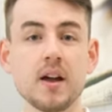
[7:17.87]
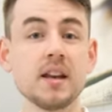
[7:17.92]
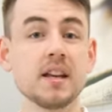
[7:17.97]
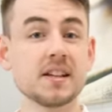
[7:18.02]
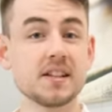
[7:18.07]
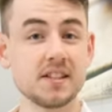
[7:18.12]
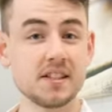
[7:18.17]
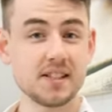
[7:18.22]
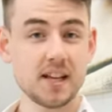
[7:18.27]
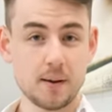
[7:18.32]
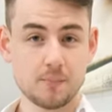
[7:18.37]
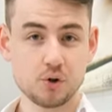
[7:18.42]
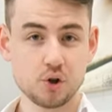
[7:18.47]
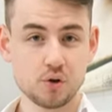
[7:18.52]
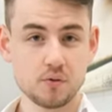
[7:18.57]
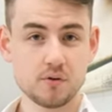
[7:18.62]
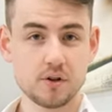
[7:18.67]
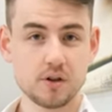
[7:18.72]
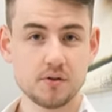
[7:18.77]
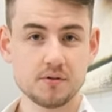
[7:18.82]
an
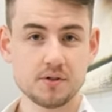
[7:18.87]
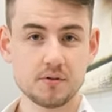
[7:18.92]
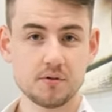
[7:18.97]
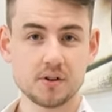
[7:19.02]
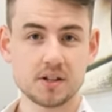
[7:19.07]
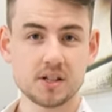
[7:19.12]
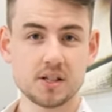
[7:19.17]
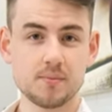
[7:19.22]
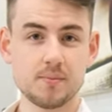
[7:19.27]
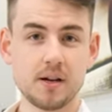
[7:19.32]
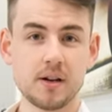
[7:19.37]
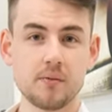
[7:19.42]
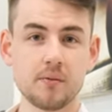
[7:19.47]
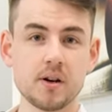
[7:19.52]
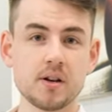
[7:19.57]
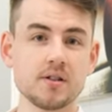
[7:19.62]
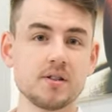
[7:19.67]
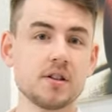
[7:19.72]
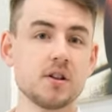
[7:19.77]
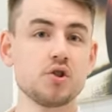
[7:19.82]
exceptional user
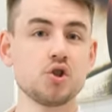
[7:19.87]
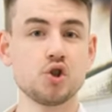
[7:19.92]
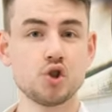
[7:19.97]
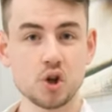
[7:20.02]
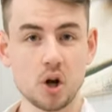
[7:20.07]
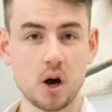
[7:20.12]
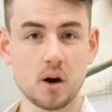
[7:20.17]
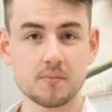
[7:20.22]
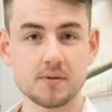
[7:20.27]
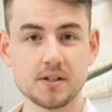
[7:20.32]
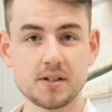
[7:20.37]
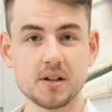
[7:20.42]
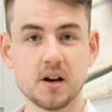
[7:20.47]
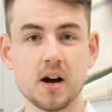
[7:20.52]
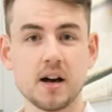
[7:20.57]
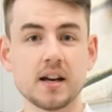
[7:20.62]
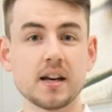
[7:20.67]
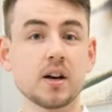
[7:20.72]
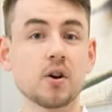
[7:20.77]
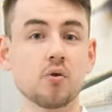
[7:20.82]
experience, sharp
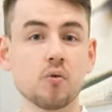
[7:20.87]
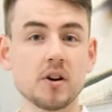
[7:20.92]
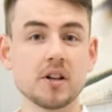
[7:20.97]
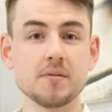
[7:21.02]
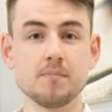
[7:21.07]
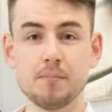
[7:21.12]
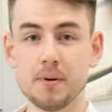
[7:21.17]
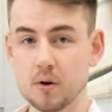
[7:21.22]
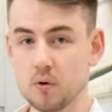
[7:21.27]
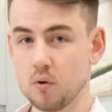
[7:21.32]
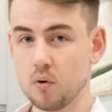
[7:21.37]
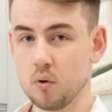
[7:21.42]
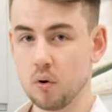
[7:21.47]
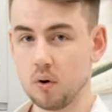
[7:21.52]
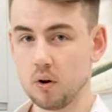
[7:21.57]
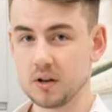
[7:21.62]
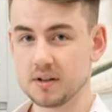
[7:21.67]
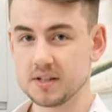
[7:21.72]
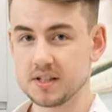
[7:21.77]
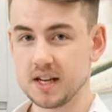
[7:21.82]
design, and great build
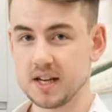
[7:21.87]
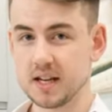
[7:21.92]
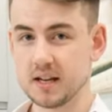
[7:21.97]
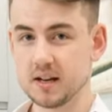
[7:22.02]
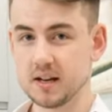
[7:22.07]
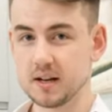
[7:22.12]
quality,